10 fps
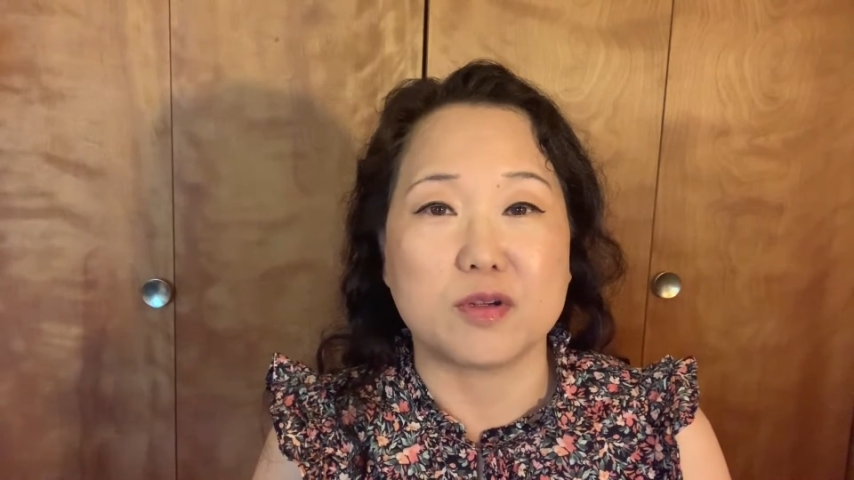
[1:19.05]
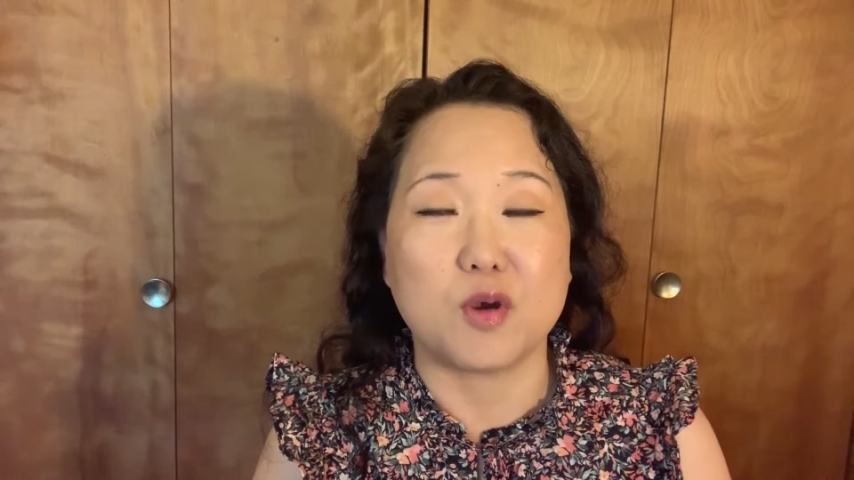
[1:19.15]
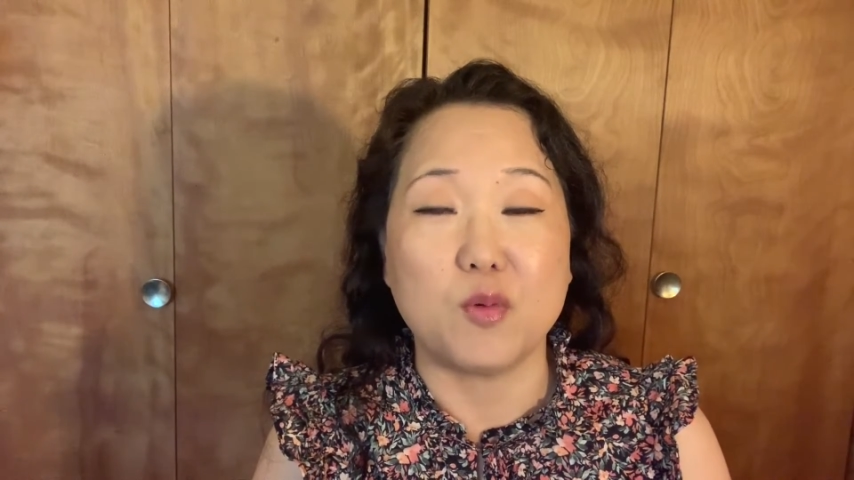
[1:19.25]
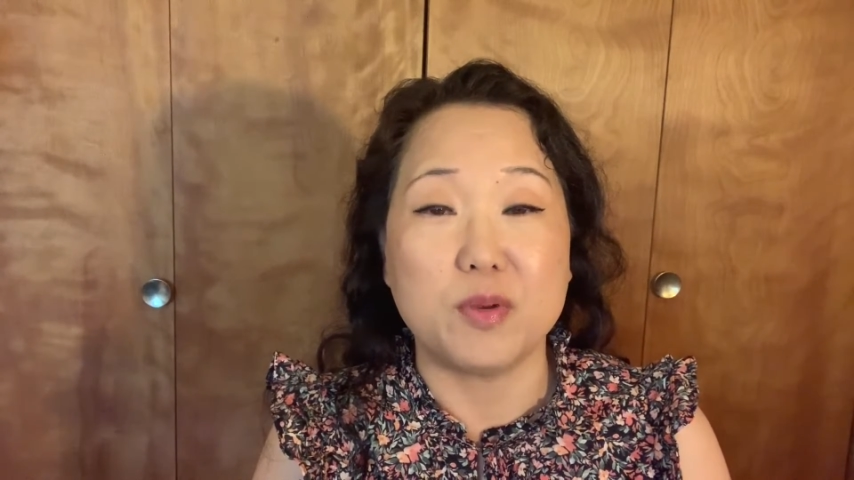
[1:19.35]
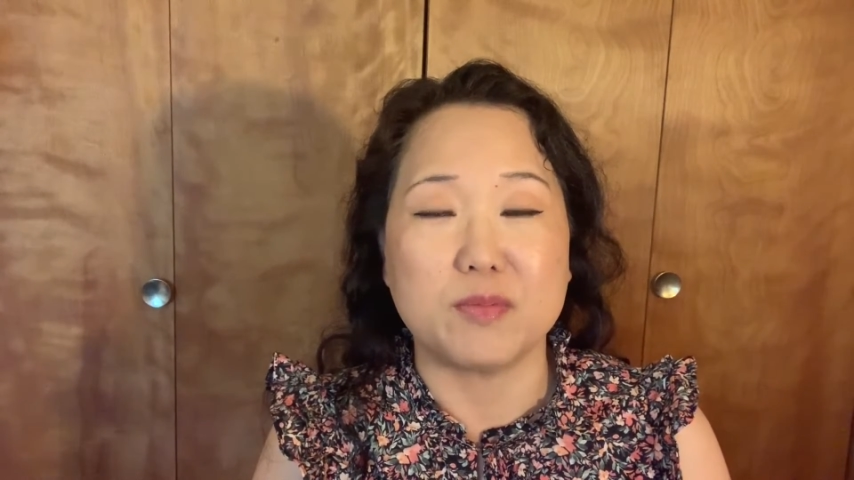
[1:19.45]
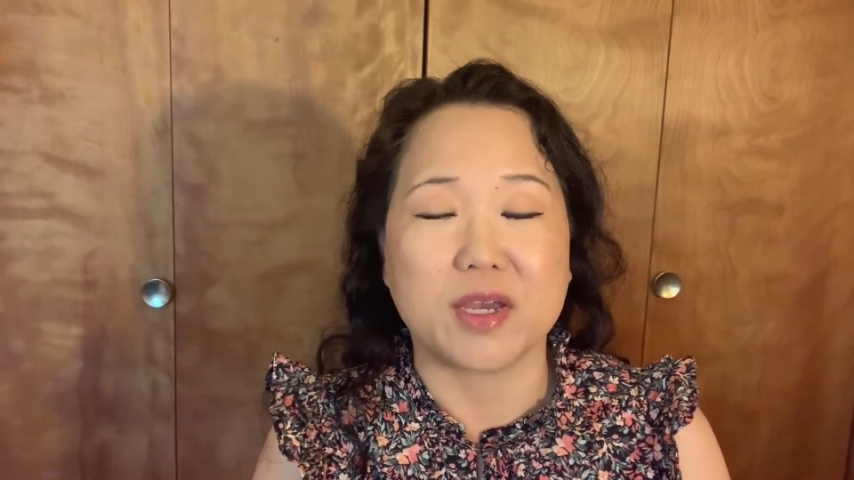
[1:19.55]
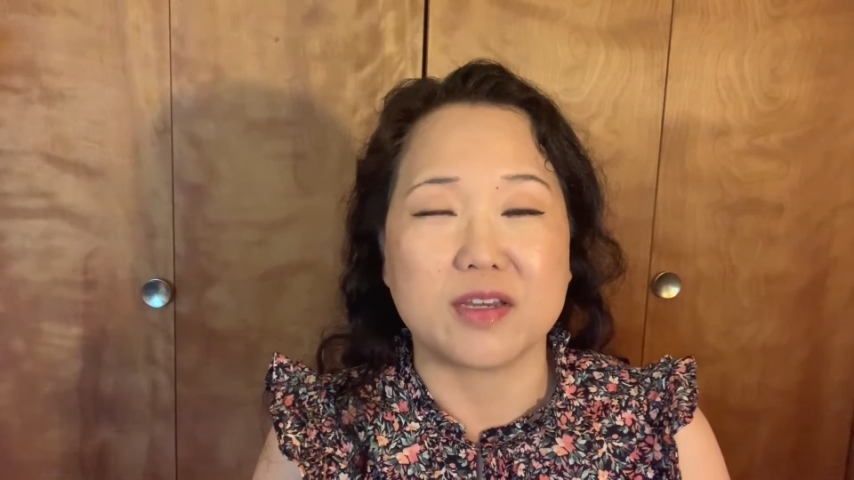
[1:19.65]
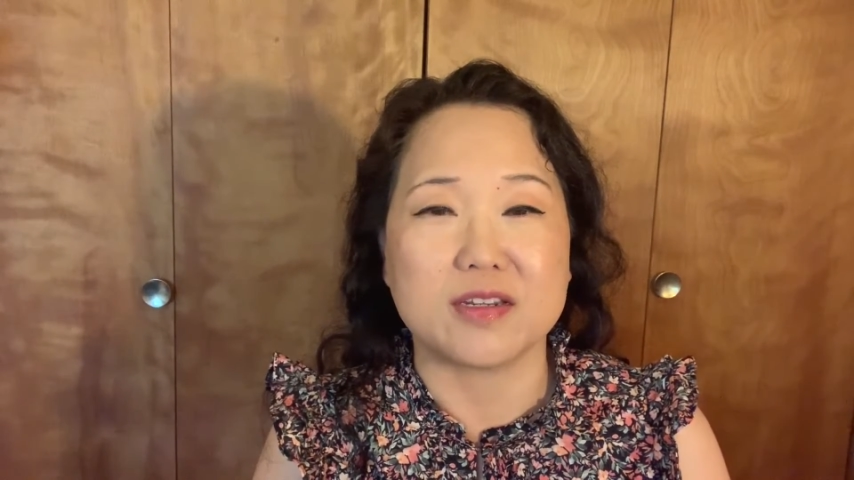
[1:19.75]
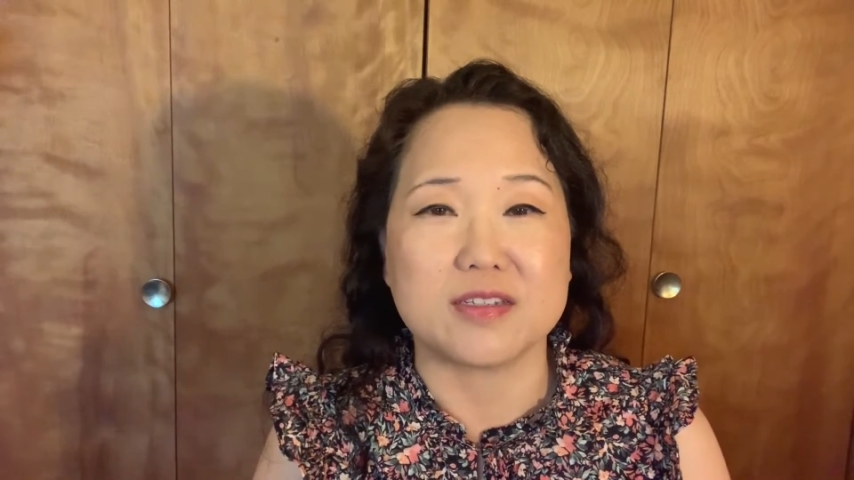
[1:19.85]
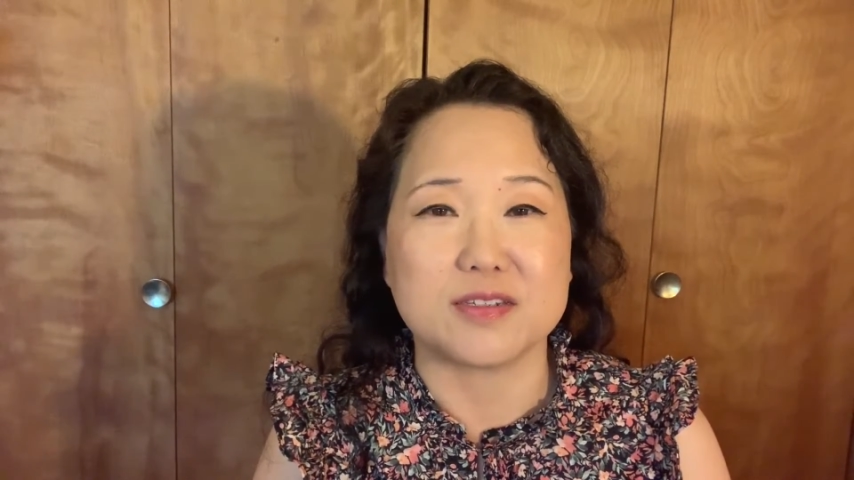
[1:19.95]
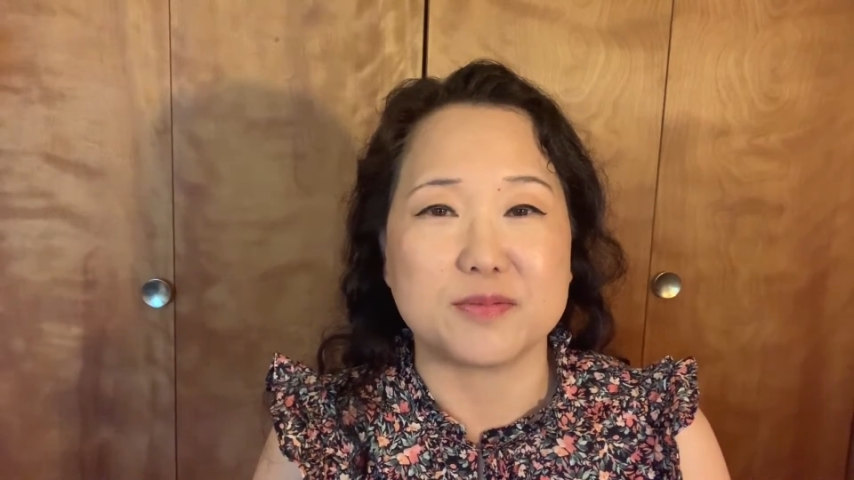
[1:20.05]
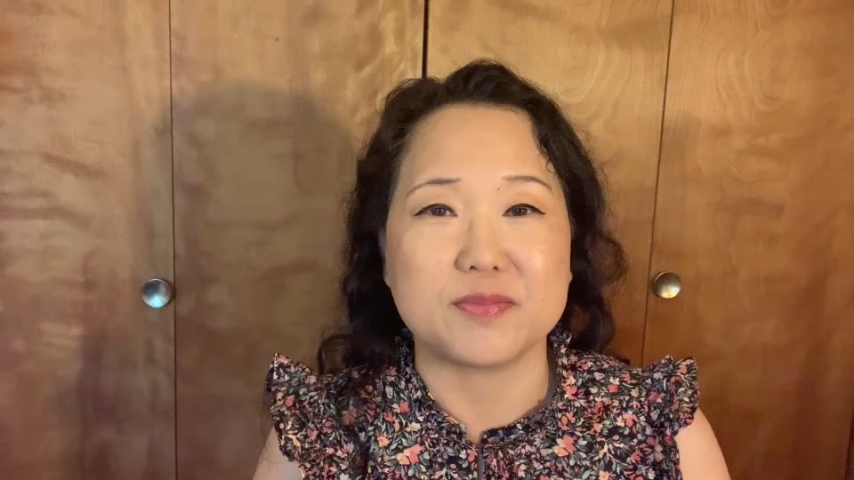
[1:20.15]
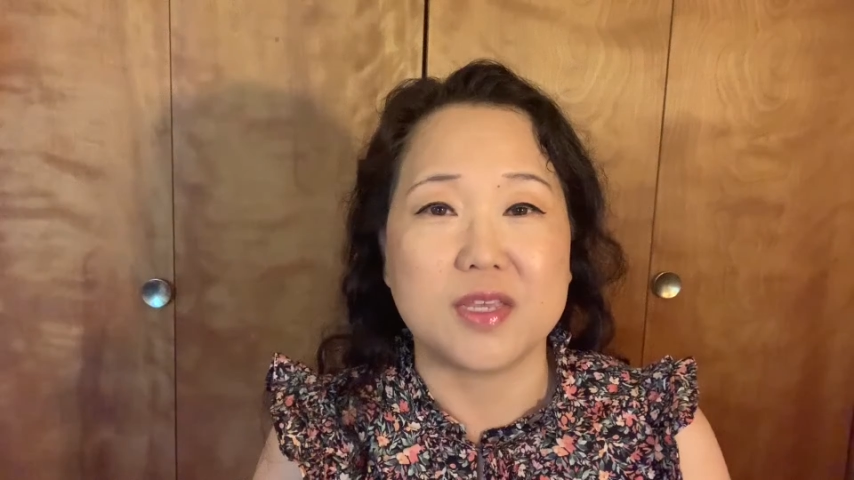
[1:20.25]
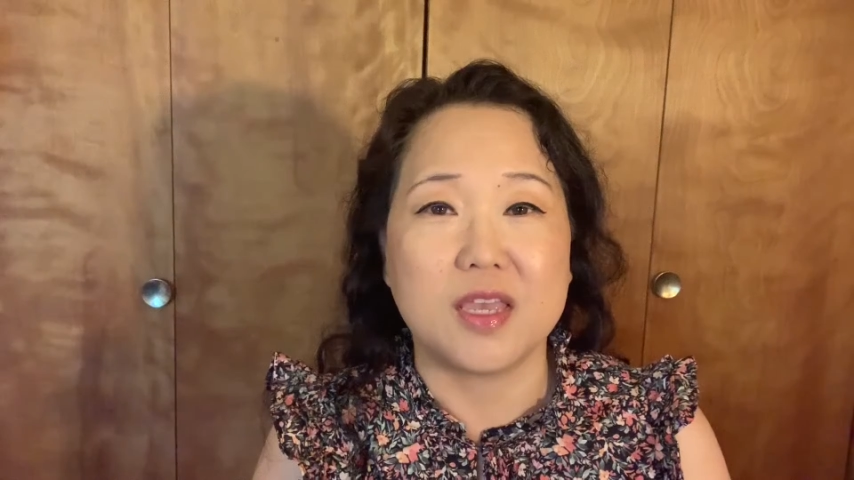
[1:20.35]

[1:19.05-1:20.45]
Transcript: coping mechanism.